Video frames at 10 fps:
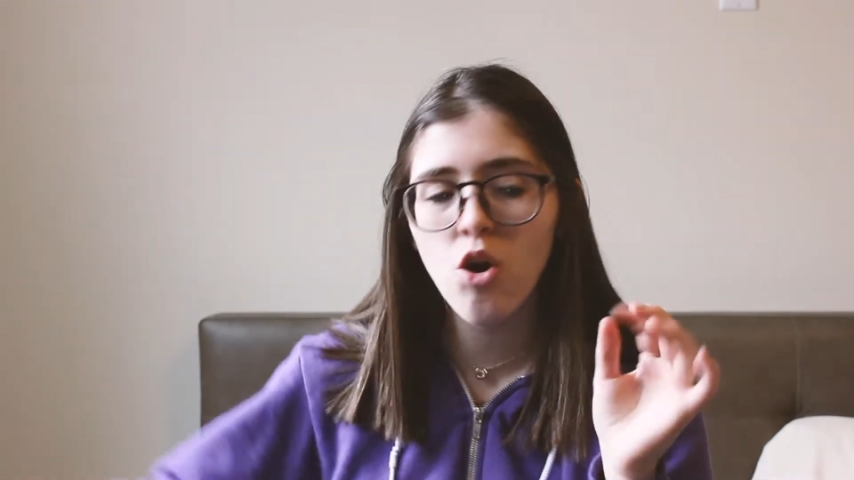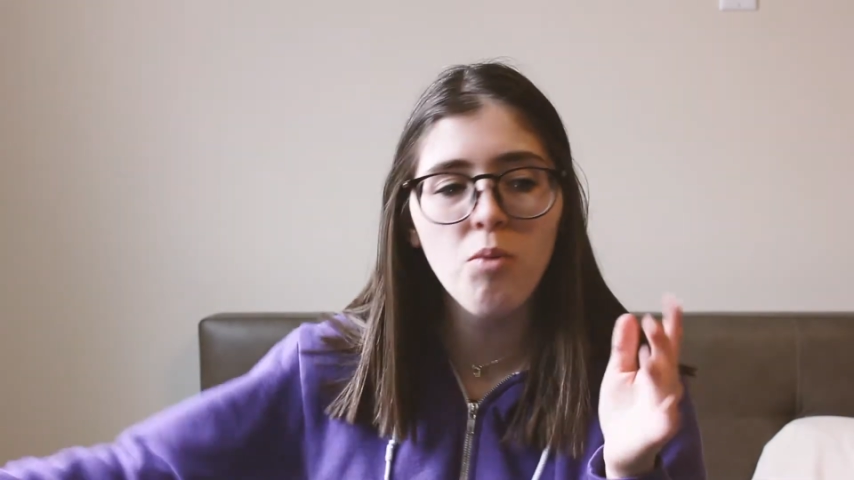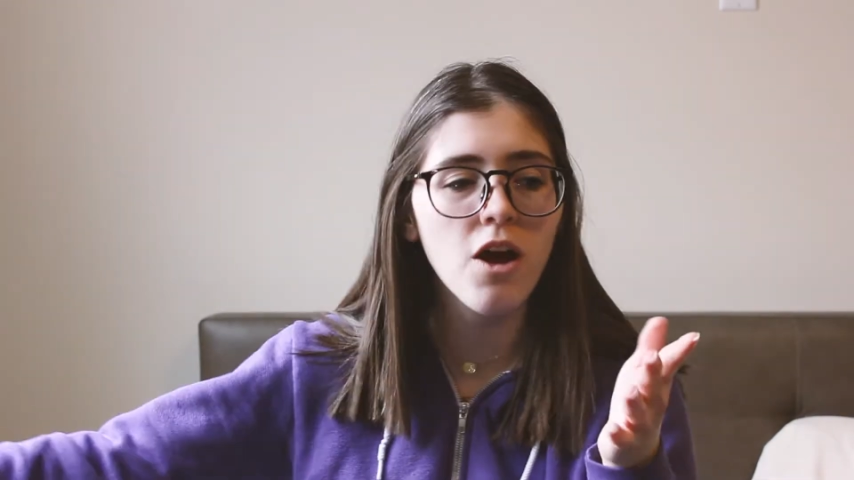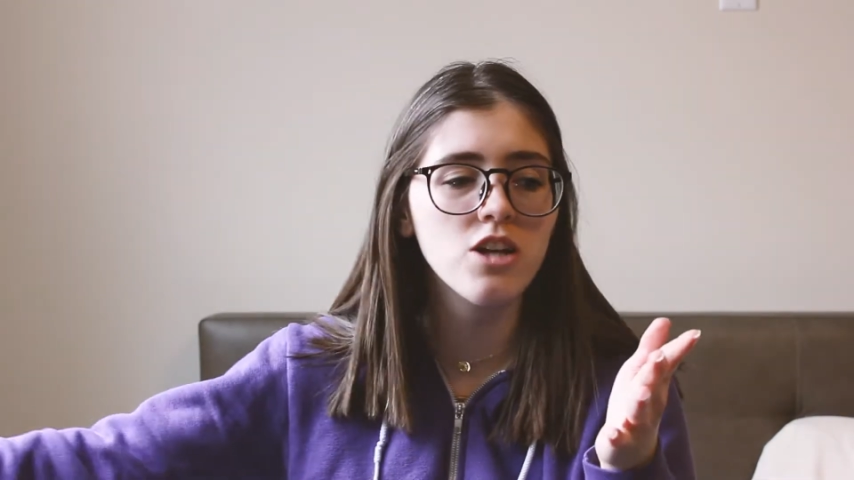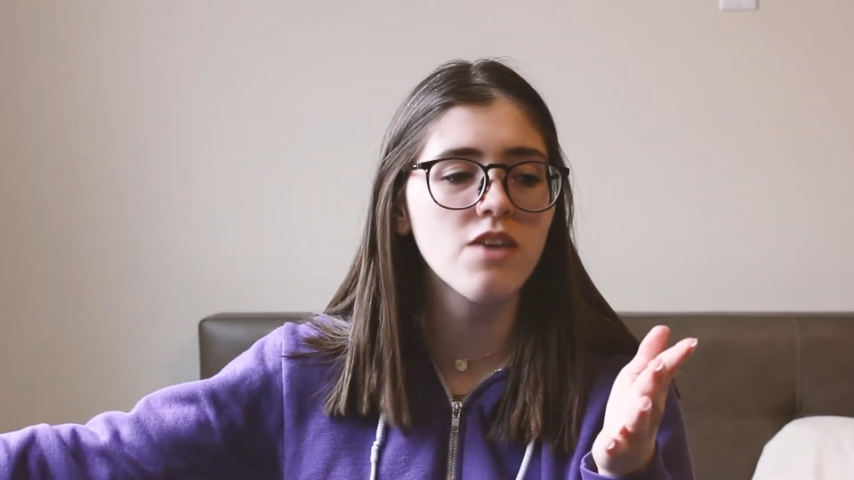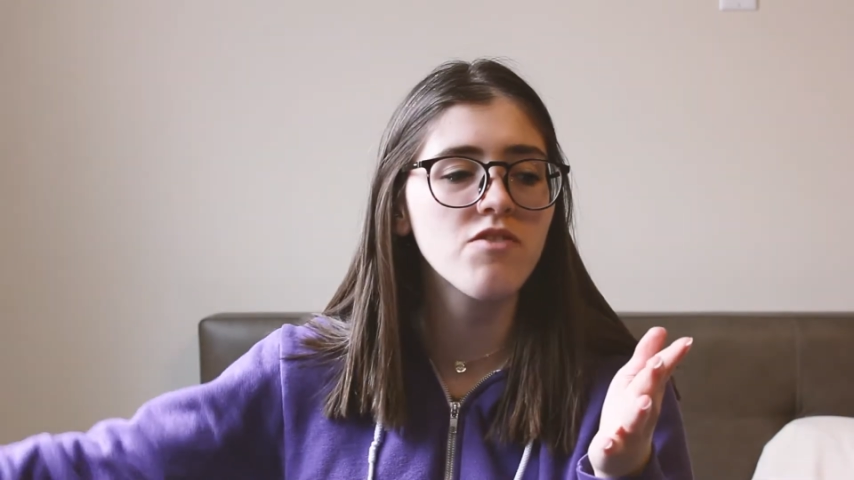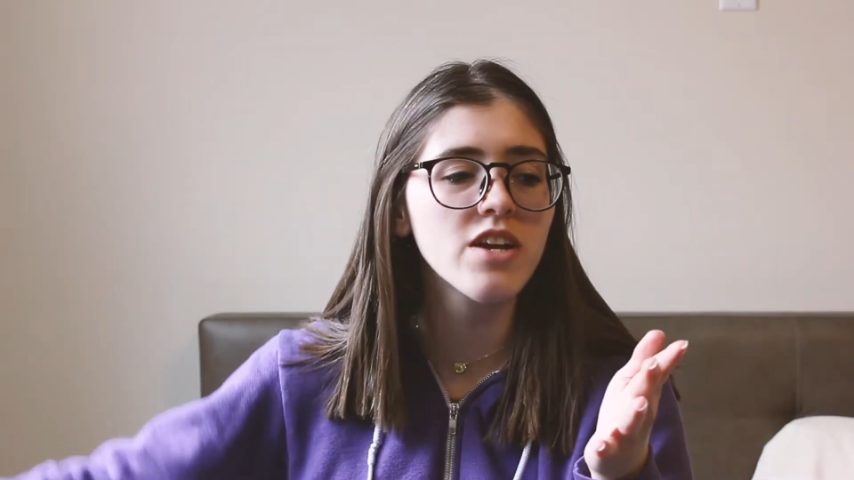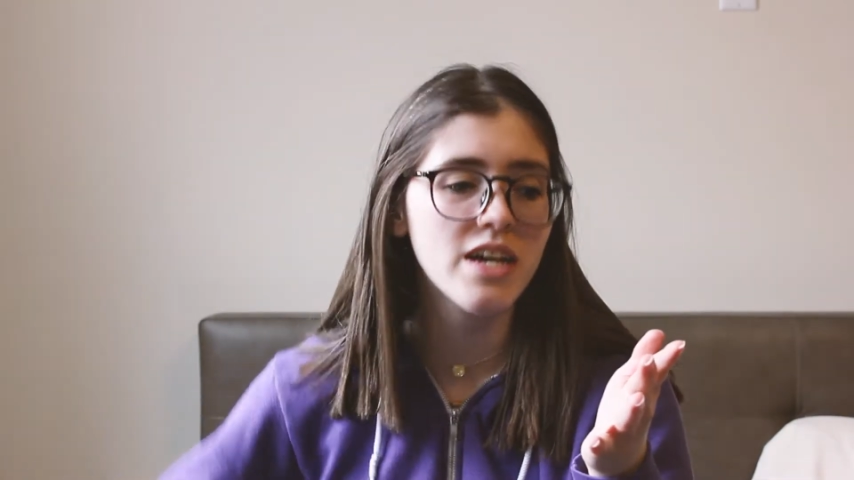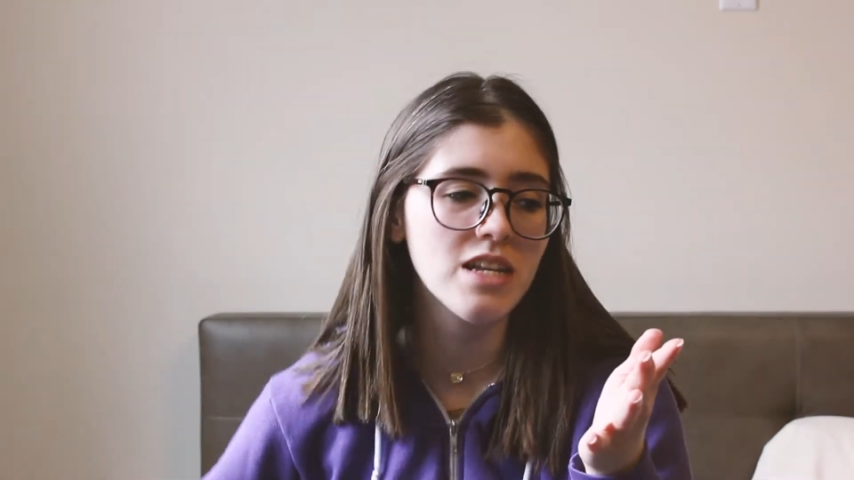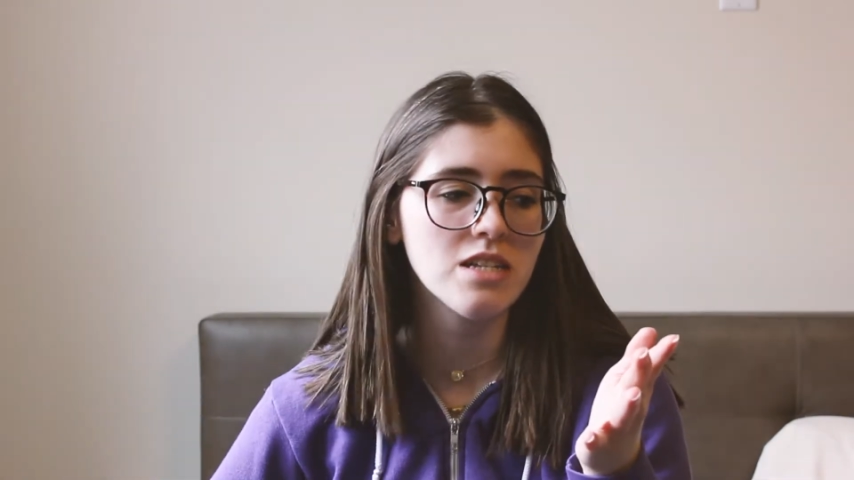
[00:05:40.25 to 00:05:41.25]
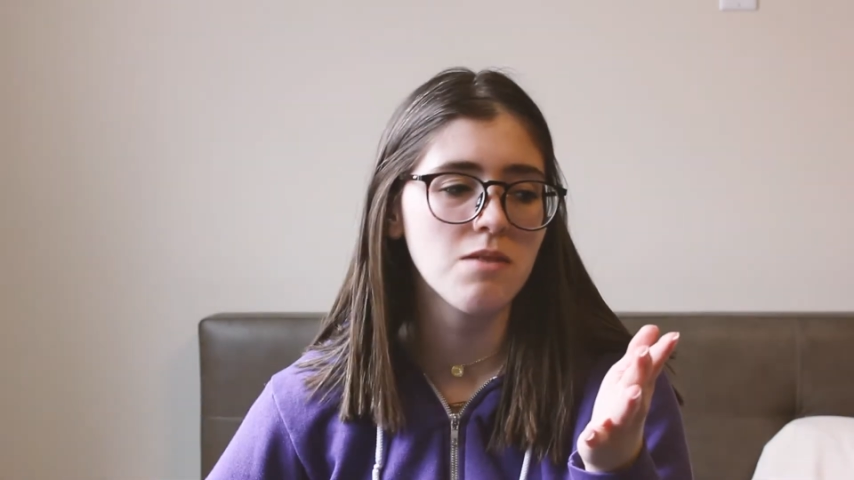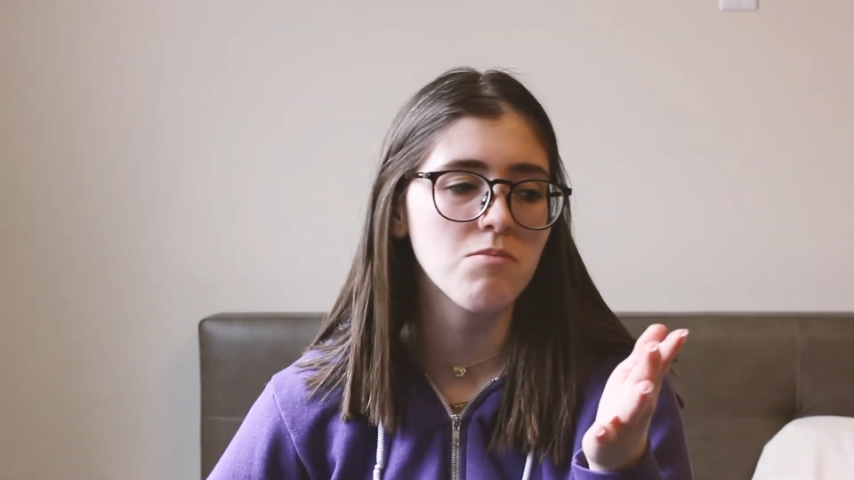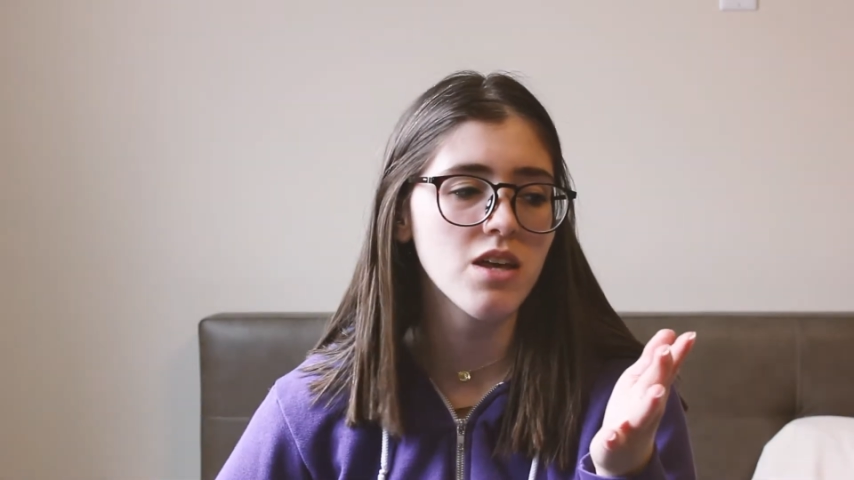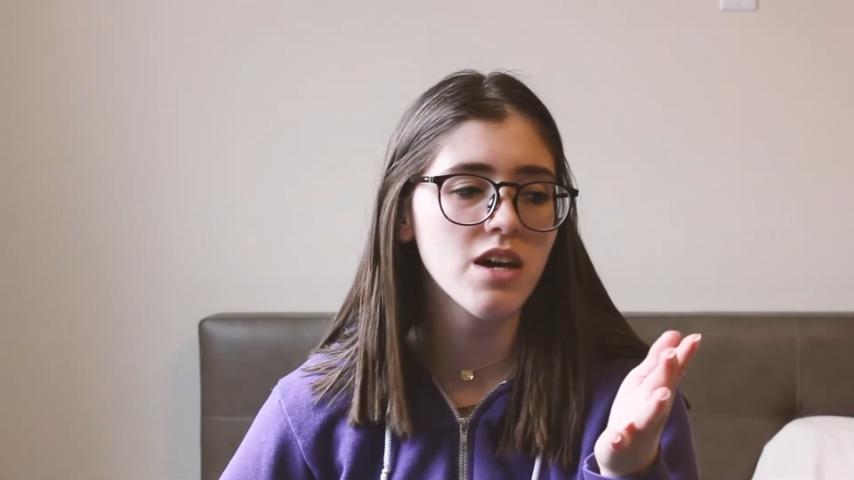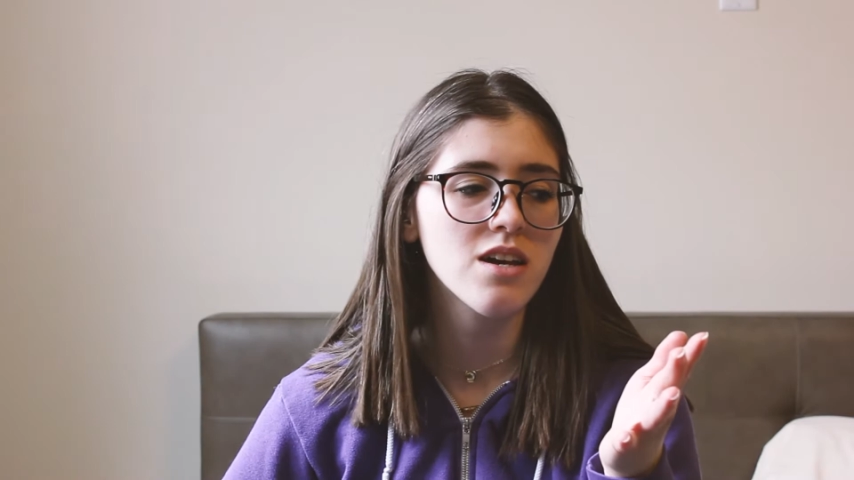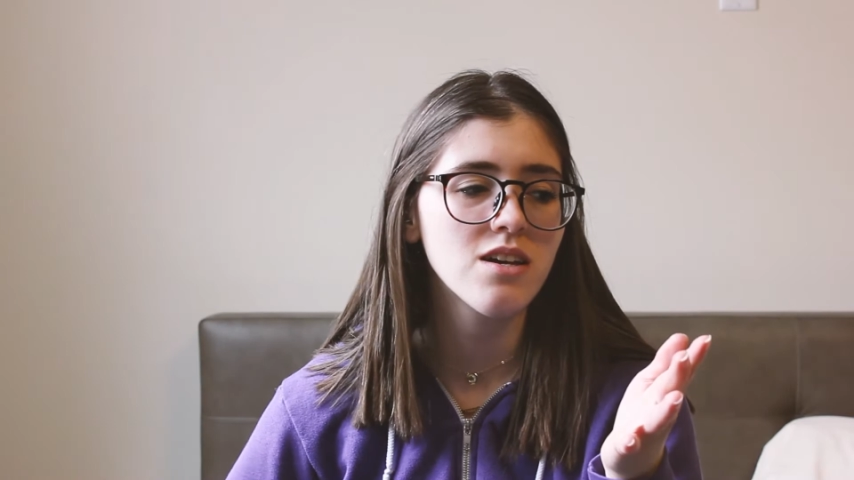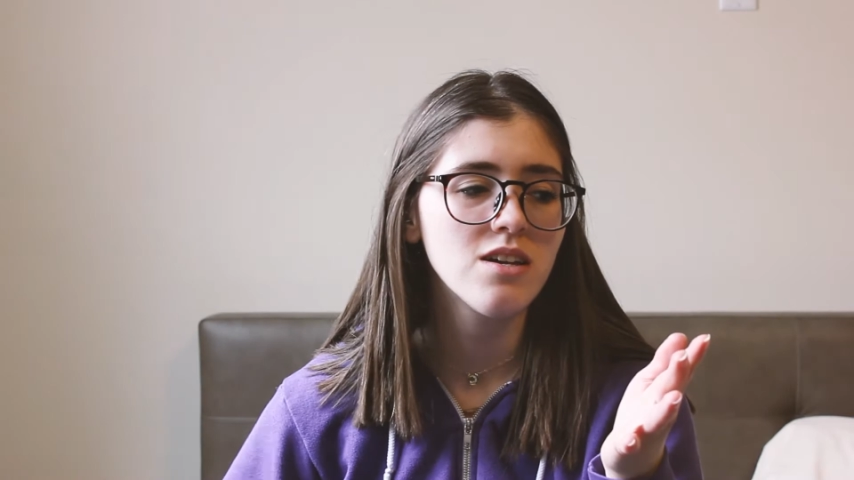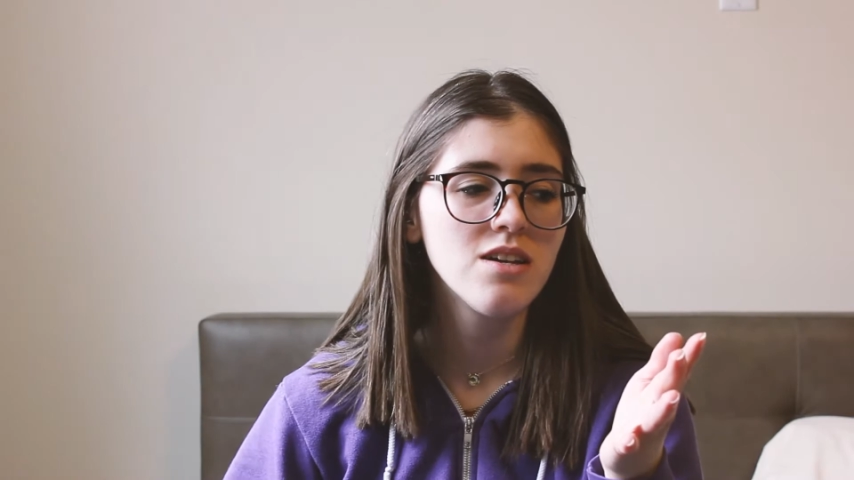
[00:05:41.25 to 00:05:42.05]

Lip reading: Oh my gosh, I'm forgetting something.